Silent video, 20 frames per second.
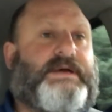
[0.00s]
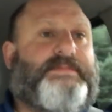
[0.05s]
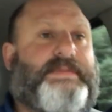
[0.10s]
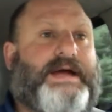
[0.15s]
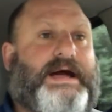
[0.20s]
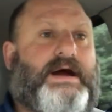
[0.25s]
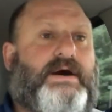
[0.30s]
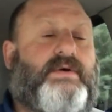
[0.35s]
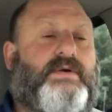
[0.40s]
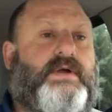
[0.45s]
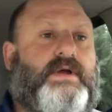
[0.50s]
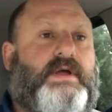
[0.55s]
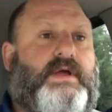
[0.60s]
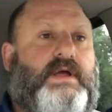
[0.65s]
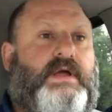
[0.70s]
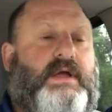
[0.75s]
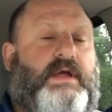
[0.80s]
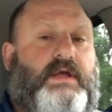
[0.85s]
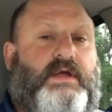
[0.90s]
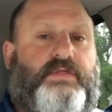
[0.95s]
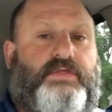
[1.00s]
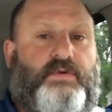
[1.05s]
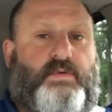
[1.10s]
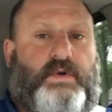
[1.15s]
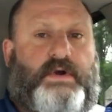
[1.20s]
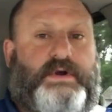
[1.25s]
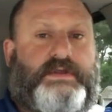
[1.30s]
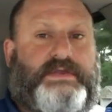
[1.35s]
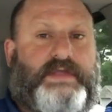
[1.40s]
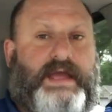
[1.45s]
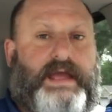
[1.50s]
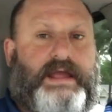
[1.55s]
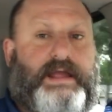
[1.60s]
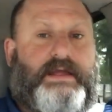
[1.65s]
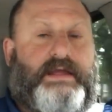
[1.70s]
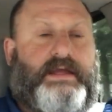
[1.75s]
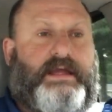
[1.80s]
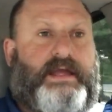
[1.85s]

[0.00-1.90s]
about the workday.